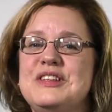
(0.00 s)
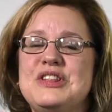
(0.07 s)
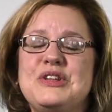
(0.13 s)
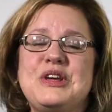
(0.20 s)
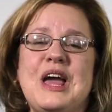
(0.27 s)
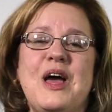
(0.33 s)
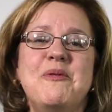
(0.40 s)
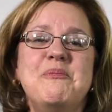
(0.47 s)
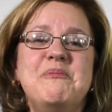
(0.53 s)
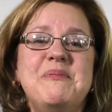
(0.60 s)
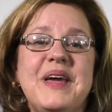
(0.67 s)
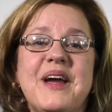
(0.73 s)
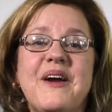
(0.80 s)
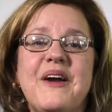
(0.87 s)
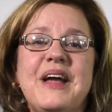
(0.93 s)
Did you get
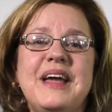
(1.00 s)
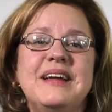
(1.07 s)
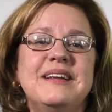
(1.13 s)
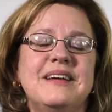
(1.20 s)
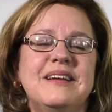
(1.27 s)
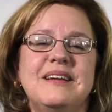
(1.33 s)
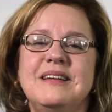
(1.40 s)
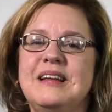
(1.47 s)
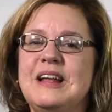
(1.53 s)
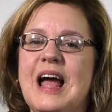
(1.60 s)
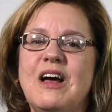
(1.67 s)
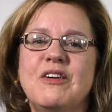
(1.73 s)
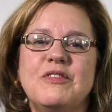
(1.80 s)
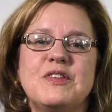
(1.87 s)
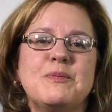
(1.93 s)
married and
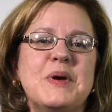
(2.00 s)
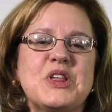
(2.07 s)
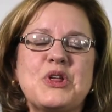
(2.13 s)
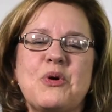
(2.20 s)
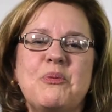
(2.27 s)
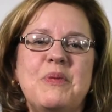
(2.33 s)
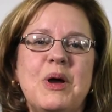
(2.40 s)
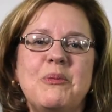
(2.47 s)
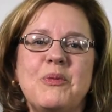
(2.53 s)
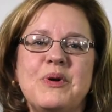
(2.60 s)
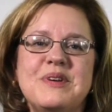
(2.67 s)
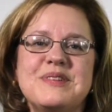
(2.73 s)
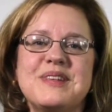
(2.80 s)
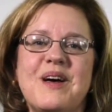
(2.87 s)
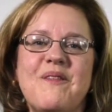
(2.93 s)
have special
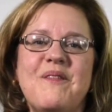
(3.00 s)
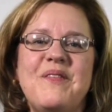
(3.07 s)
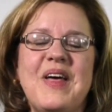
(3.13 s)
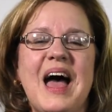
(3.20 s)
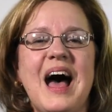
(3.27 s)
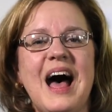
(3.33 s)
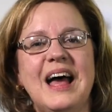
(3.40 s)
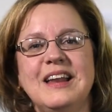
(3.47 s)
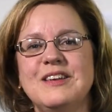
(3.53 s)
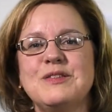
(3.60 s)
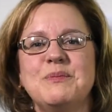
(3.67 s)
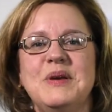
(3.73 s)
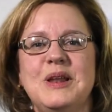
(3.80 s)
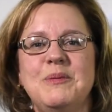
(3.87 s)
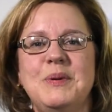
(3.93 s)
memories of that, as
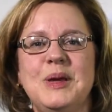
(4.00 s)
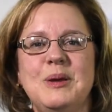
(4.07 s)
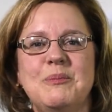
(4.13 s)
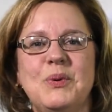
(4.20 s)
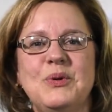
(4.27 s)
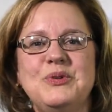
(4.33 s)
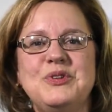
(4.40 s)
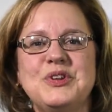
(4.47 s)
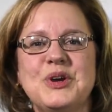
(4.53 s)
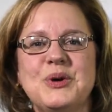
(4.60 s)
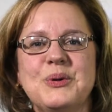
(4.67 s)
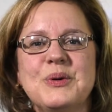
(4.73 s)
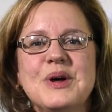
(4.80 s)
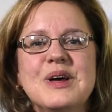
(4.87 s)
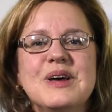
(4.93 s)
many people
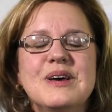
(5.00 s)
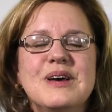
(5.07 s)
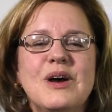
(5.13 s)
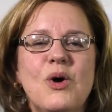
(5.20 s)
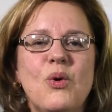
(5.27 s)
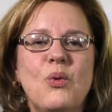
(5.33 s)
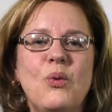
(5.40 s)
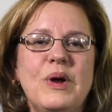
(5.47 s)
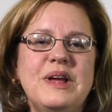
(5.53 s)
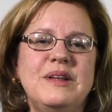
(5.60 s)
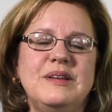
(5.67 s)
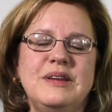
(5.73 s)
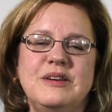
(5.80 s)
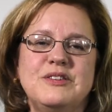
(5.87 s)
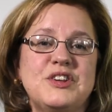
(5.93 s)
do?
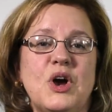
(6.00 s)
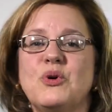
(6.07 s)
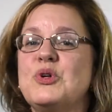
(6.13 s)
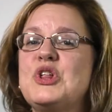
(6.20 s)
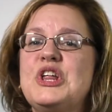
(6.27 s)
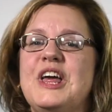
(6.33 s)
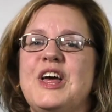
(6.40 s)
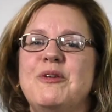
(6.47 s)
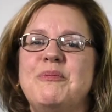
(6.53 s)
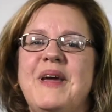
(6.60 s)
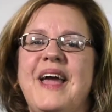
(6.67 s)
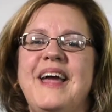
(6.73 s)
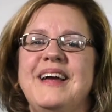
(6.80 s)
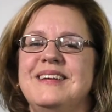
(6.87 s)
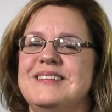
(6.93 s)
When you toast
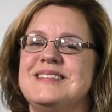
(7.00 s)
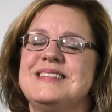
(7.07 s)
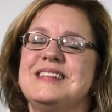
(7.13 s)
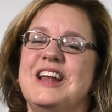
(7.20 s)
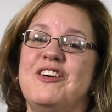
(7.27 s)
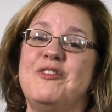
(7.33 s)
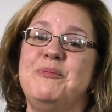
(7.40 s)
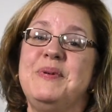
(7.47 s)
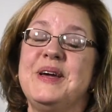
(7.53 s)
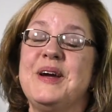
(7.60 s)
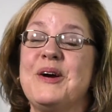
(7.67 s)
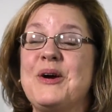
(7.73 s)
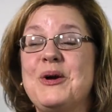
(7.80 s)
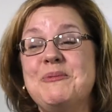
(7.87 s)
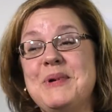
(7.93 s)
champagne instead of
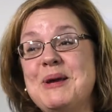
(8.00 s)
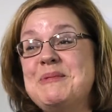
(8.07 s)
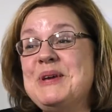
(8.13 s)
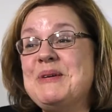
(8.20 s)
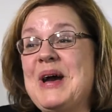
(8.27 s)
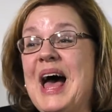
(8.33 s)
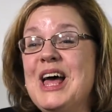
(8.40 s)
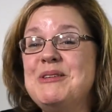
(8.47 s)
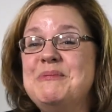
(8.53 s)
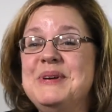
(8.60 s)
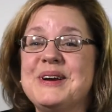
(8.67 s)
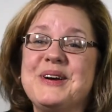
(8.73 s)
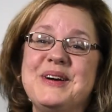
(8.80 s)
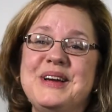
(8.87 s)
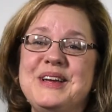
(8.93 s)
beer, or maybe you had
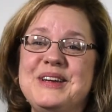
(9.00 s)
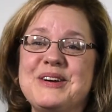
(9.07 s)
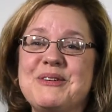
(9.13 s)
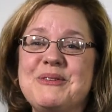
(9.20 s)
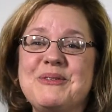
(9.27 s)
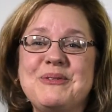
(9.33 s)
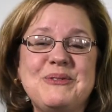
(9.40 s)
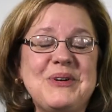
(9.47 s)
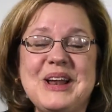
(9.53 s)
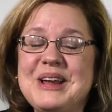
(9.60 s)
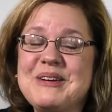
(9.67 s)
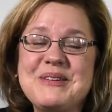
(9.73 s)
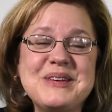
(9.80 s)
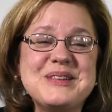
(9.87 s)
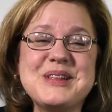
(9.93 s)
beer at your
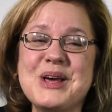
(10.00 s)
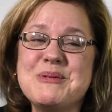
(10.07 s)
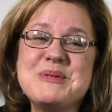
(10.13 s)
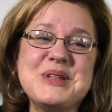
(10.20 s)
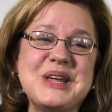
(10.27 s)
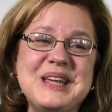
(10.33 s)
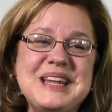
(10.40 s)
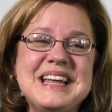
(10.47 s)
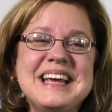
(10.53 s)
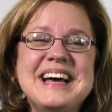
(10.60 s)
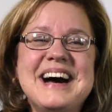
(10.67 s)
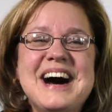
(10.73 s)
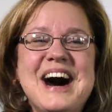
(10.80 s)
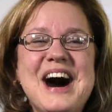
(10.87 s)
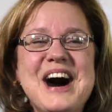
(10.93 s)
wedding reception.
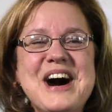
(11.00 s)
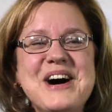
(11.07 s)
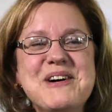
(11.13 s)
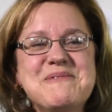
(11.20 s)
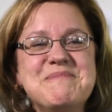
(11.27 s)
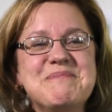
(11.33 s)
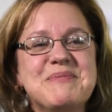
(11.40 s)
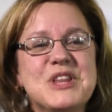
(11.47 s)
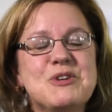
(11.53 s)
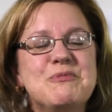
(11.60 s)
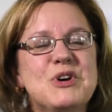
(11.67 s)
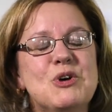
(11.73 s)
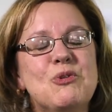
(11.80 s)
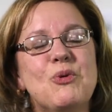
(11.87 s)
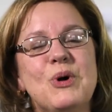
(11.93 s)

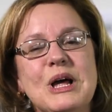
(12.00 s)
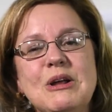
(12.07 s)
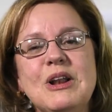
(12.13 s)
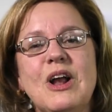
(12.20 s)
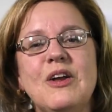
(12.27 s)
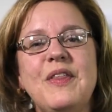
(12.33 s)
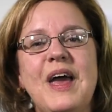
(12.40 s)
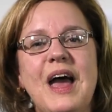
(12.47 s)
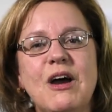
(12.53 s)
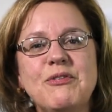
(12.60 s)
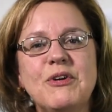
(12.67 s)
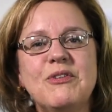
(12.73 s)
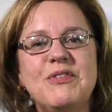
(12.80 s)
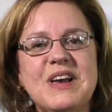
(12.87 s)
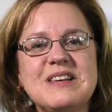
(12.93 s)
But what are the
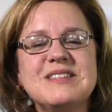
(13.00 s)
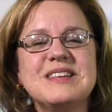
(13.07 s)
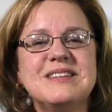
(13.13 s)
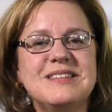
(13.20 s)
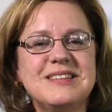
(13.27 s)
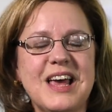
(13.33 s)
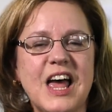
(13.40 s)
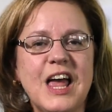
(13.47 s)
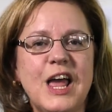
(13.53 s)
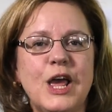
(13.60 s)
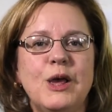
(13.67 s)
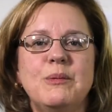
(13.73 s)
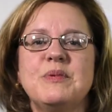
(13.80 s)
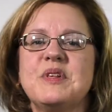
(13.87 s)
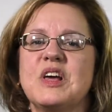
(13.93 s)
effervescent
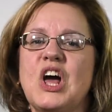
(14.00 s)
times, a